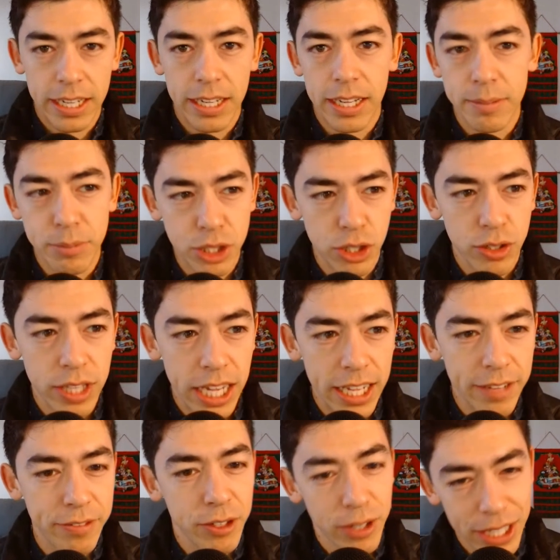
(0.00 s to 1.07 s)
I'm sure that
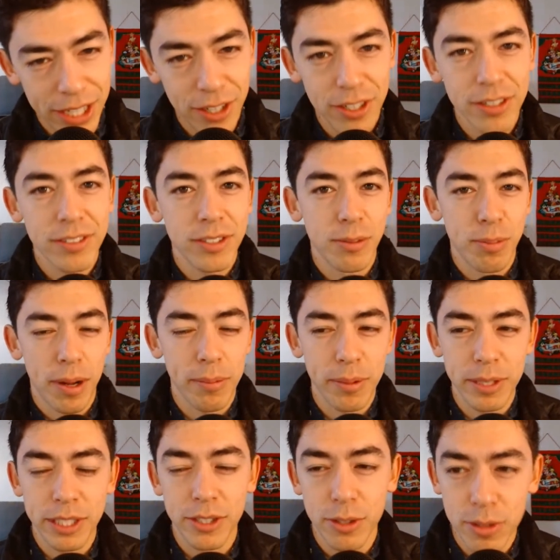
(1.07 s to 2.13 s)
if you're here, you
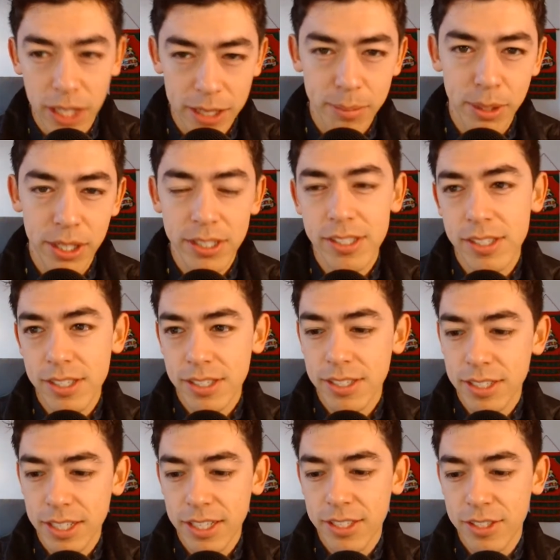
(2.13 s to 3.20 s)
probably do a lot of books.
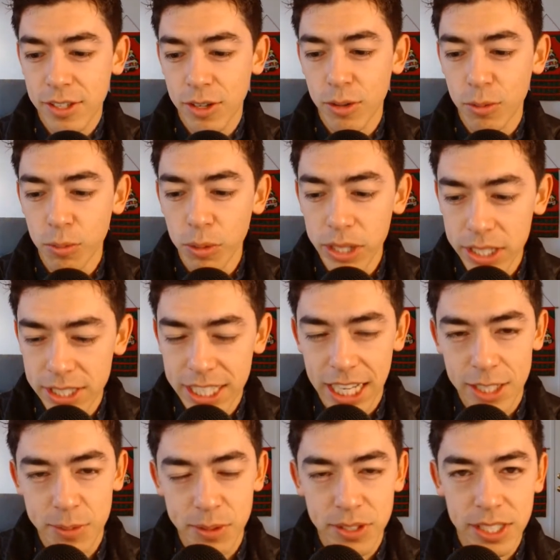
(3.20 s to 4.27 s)
So what is
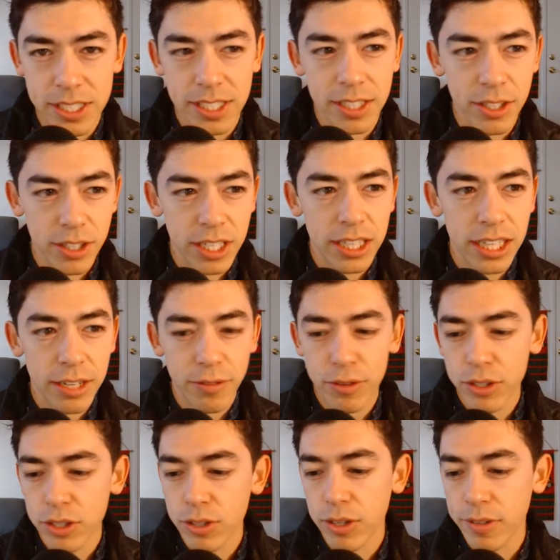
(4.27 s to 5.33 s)
textbook season looking like for
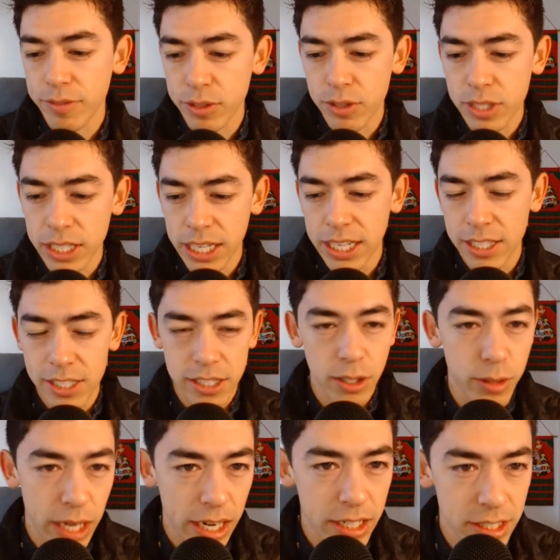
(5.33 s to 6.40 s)
you? Have you seen any
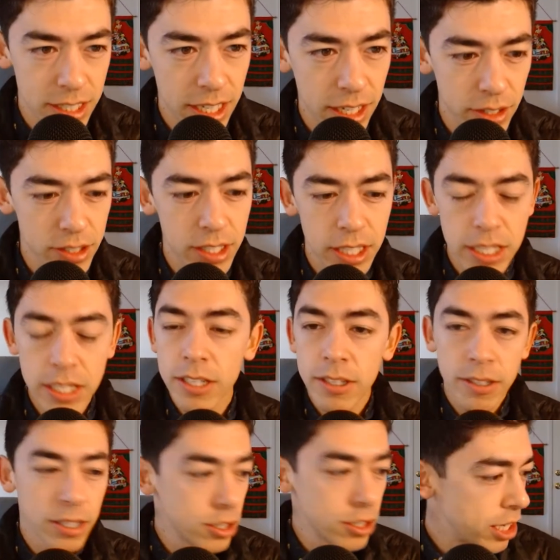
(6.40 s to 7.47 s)
slowdown in sales?
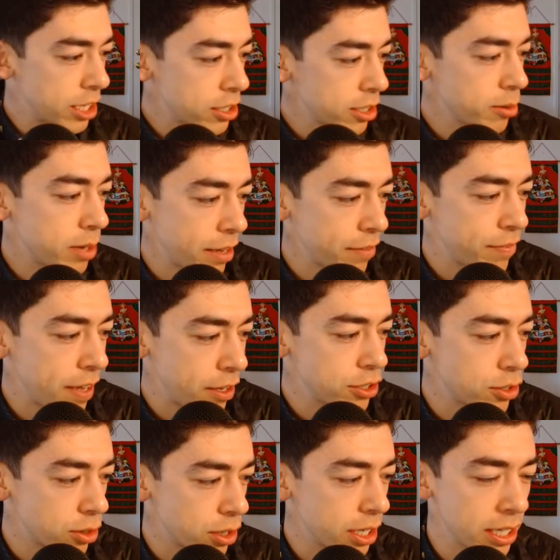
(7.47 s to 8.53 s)
Generally, what I found
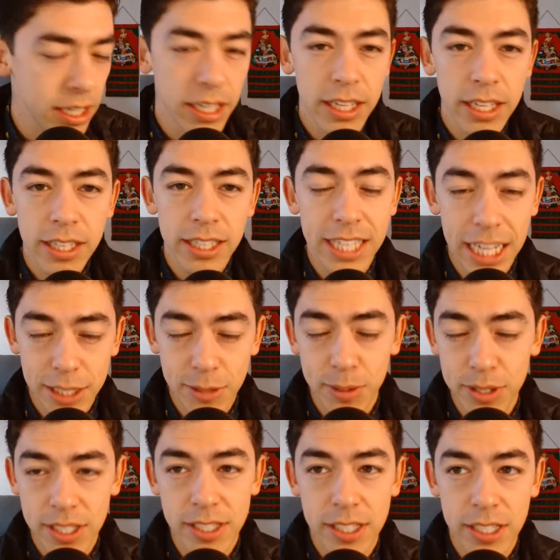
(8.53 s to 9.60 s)
during the textbook
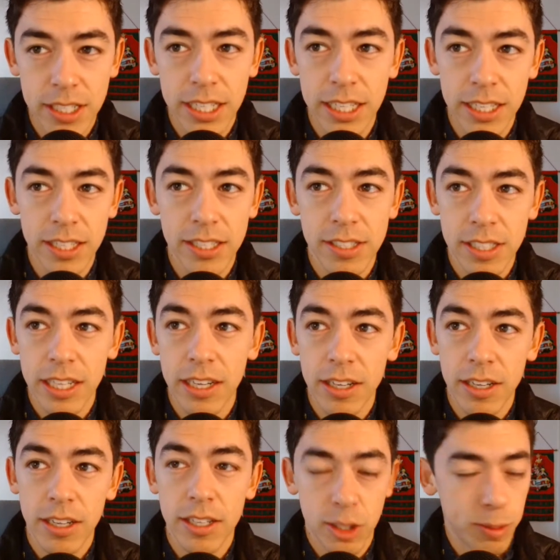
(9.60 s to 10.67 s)
season is,
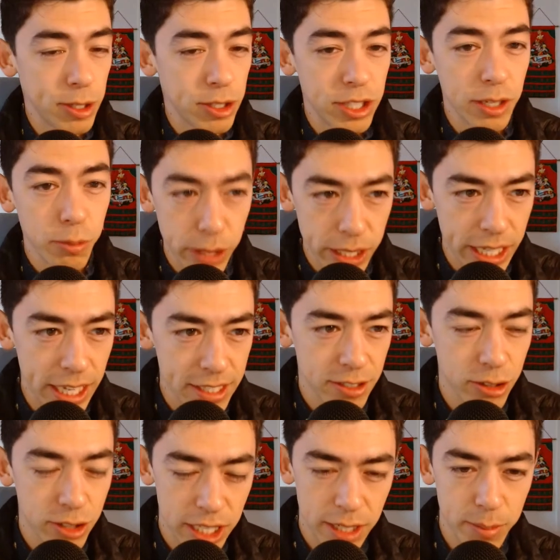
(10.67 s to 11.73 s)
especially on weekends,
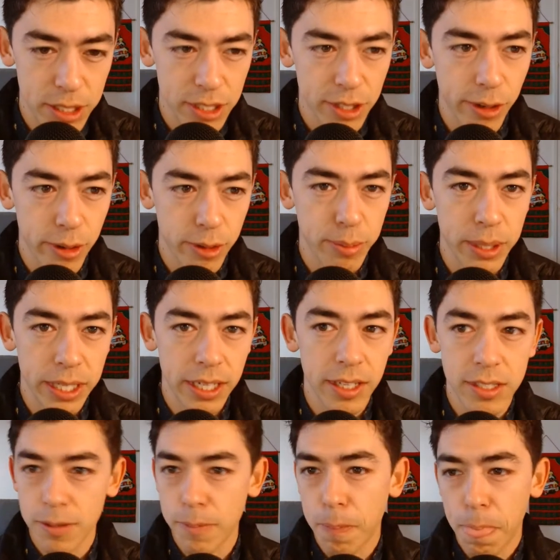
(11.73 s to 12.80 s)
those tend to be slower
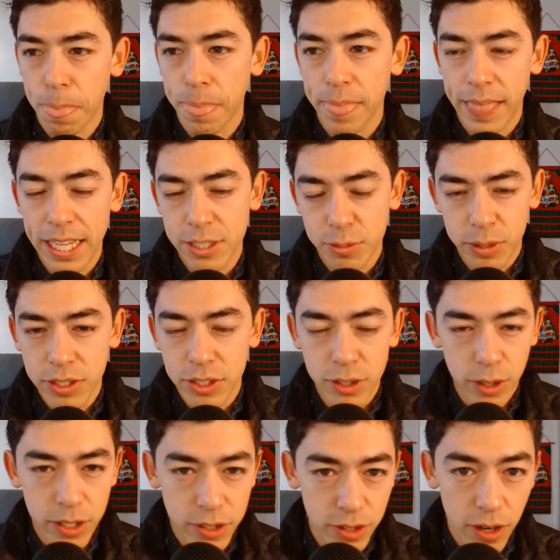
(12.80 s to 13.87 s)
because that's when
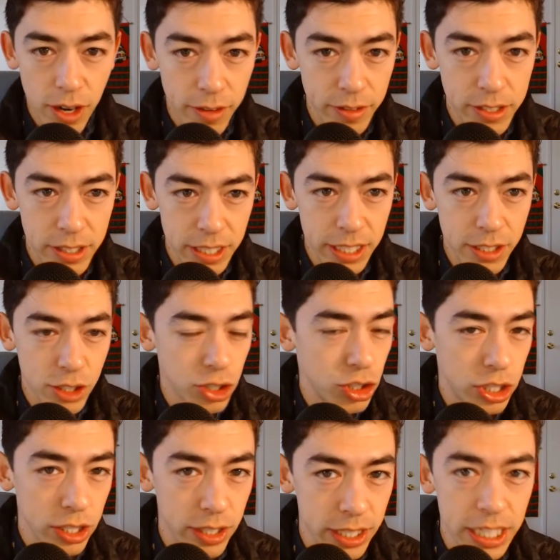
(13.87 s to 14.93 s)
students are obviously just
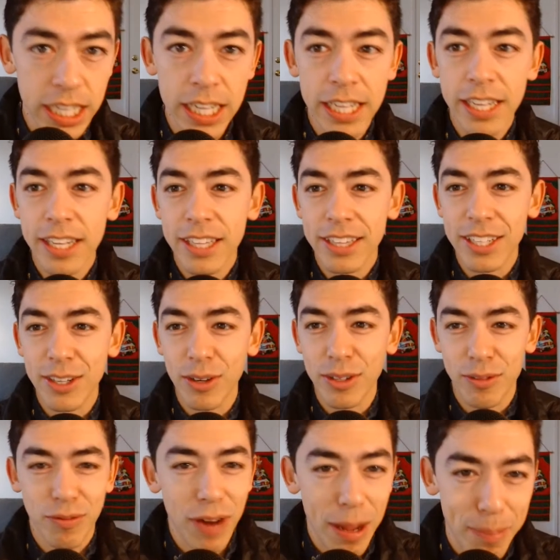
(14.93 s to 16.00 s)
chilling. They're going
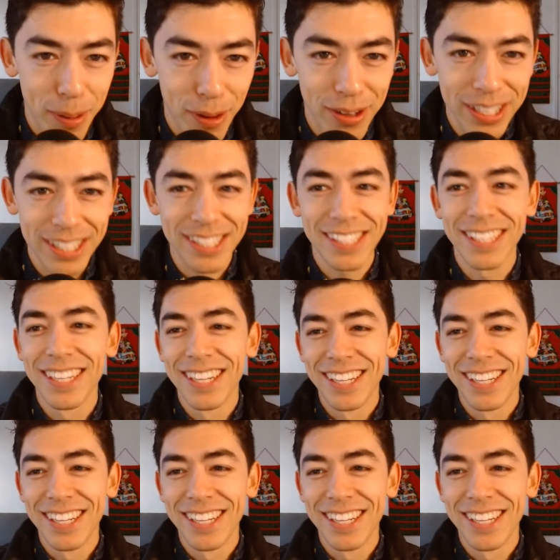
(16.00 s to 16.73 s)
frat parties.